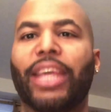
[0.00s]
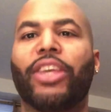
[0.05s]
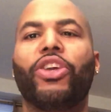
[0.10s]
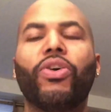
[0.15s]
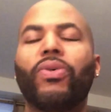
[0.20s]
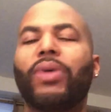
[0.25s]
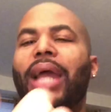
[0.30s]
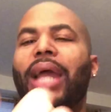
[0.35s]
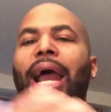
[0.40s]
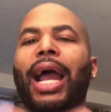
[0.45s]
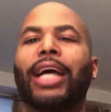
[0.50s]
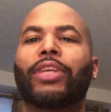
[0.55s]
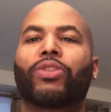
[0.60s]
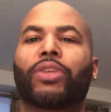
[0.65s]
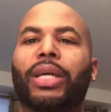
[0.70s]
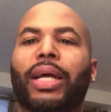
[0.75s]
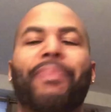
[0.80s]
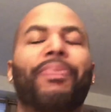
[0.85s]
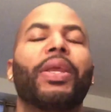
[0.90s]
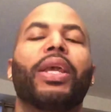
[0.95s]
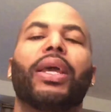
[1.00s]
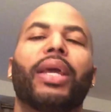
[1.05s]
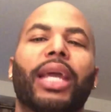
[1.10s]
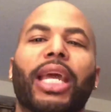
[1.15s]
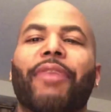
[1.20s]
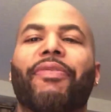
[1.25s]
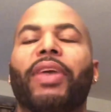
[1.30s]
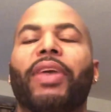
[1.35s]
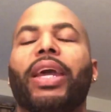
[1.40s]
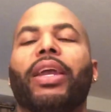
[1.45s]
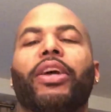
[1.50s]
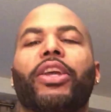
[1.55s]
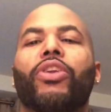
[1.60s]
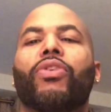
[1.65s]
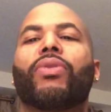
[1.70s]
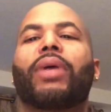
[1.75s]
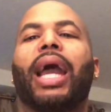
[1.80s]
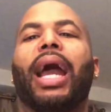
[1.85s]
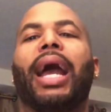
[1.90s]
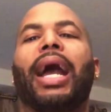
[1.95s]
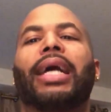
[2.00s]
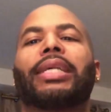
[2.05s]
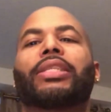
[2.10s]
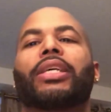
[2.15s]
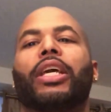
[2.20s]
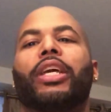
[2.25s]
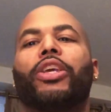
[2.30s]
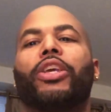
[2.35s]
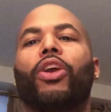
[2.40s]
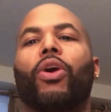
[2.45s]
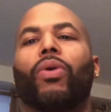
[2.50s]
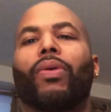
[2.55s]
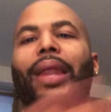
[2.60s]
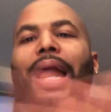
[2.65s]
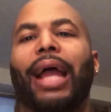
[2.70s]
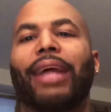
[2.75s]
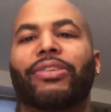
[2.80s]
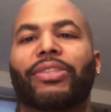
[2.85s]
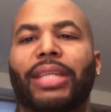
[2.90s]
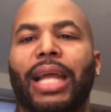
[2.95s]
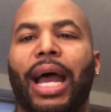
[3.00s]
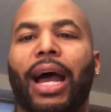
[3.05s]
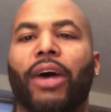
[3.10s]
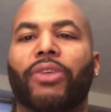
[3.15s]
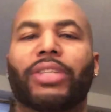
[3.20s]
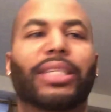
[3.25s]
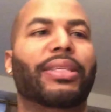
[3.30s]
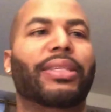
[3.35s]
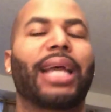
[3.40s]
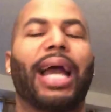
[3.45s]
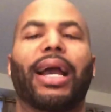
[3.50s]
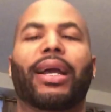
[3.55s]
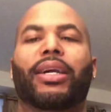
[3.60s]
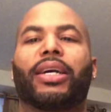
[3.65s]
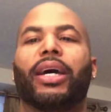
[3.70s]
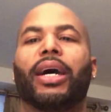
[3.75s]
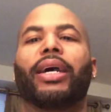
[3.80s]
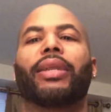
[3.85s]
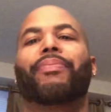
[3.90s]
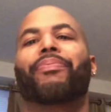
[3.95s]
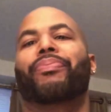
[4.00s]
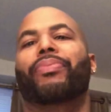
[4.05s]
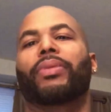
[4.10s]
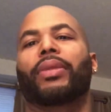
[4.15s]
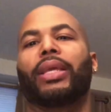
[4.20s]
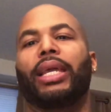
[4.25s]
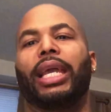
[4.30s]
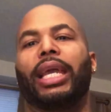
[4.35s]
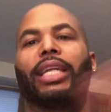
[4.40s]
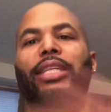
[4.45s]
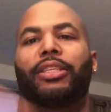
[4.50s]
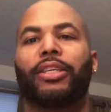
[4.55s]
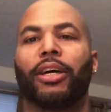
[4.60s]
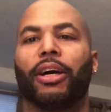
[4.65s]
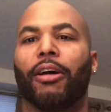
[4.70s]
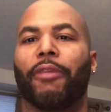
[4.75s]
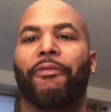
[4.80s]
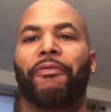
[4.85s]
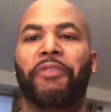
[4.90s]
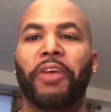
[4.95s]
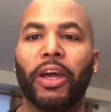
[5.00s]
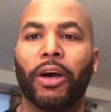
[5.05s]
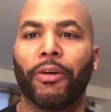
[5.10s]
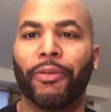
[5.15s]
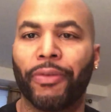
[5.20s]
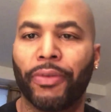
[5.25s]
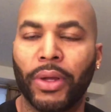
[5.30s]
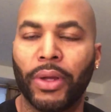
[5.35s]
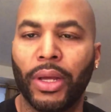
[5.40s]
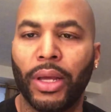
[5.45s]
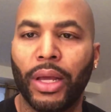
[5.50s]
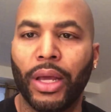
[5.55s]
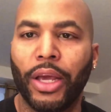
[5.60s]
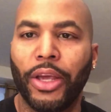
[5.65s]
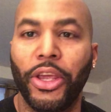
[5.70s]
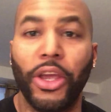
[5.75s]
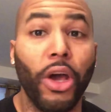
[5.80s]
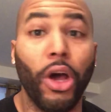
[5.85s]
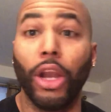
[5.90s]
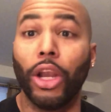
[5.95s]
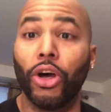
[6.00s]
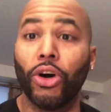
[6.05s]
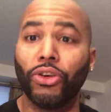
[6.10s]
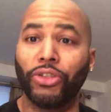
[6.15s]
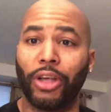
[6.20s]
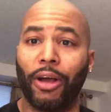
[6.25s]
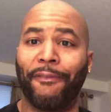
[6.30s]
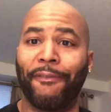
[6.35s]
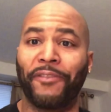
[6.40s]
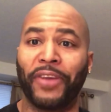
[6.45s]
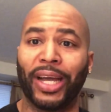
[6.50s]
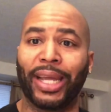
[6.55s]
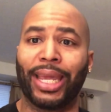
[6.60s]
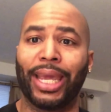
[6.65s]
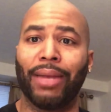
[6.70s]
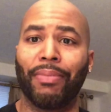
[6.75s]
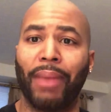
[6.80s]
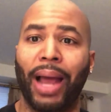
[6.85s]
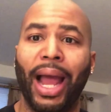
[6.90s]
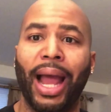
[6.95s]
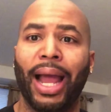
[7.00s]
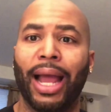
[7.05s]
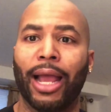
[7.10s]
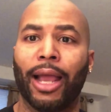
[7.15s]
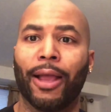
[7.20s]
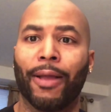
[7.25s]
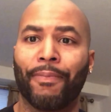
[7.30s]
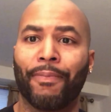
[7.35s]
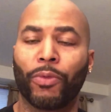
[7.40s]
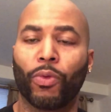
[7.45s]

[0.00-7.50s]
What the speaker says: You guys could, if any of you guys, your lifestyle just got cut into a fifth, you'll lose your fucking mind.